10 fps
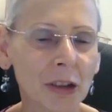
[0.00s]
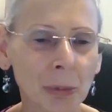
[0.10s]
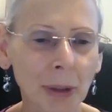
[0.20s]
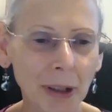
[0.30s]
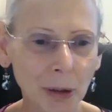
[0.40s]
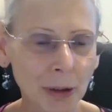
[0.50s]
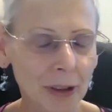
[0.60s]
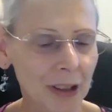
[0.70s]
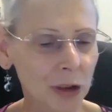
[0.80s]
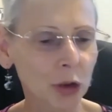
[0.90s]

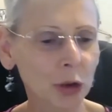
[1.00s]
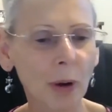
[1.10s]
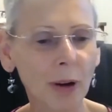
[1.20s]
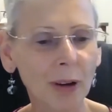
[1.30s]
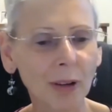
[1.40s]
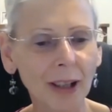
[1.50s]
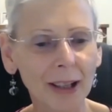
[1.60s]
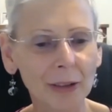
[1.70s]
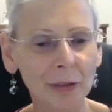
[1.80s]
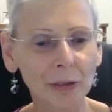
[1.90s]
thrilled that you all
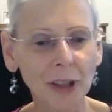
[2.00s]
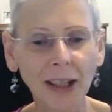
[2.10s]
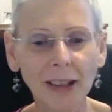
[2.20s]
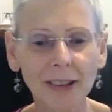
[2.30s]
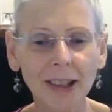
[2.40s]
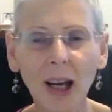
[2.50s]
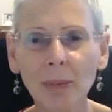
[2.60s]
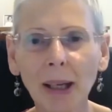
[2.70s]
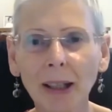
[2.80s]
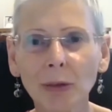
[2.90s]
have taken
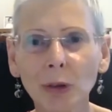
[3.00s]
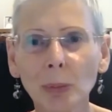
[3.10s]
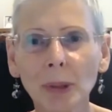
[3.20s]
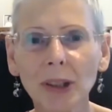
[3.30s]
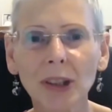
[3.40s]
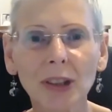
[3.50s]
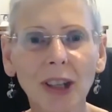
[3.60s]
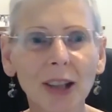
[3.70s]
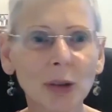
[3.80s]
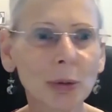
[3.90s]
time out of your busy
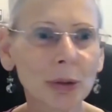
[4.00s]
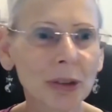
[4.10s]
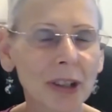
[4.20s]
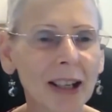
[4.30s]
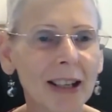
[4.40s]
schedules